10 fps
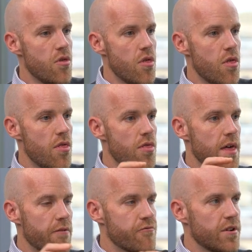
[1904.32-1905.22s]

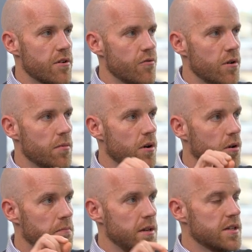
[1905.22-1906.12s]
that threat group
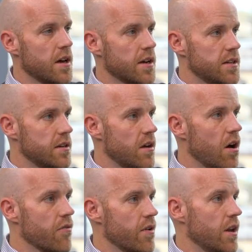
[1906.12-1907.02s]
could be targeting
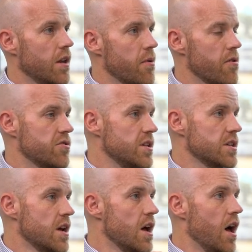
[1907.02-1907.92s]
other
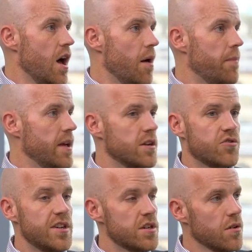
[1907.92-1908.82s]
laboratories, be it
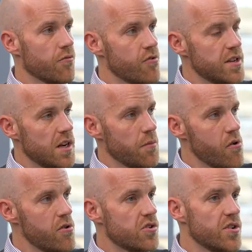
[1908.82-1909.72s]
traditional forensic
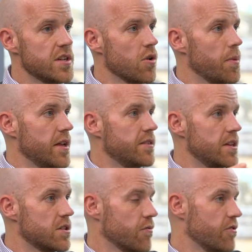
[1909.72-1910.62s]
laboratories or be it
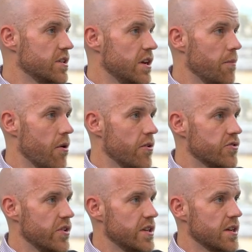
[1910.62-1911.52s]
digital forensic
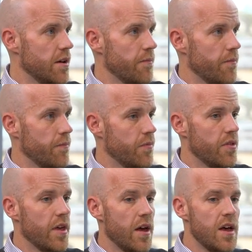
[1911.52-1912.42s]
laboratories
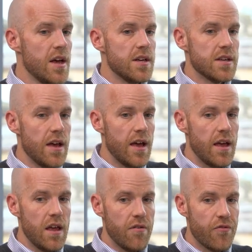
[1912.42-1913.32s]
there. So
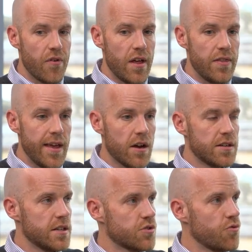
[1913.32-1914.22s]
if they
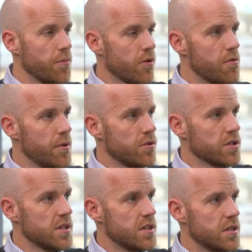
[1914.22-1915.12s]
could disrupt the criminal
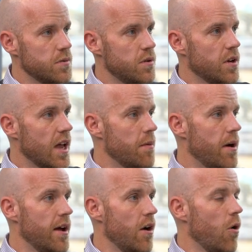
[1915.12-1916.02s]
justice system in the UK
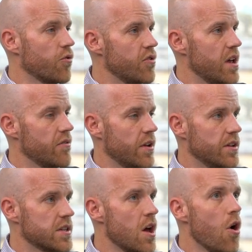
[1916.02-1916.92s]
by altering
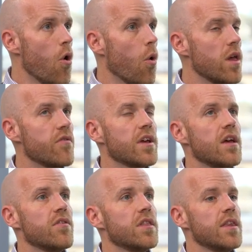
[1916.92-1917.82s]
evidence, or even
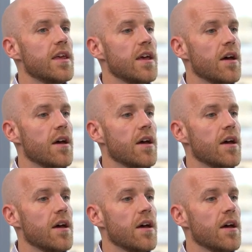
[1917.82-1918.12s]
giving